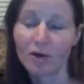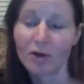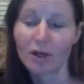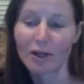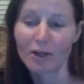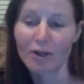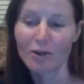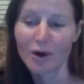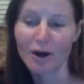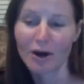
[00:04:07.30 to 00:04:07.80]

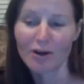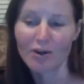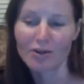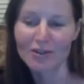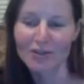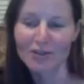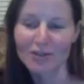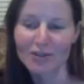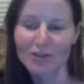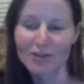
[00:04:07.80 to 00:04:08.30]
you are using
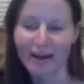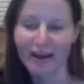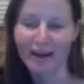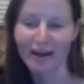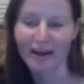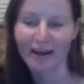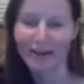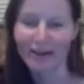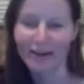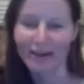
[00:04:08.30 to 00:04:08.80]
a
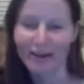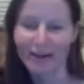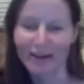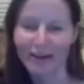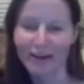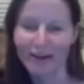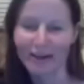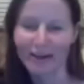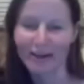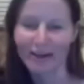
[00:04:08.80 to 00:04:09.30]
calculator though, right?
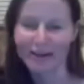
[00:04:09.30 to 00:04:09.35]
Because this.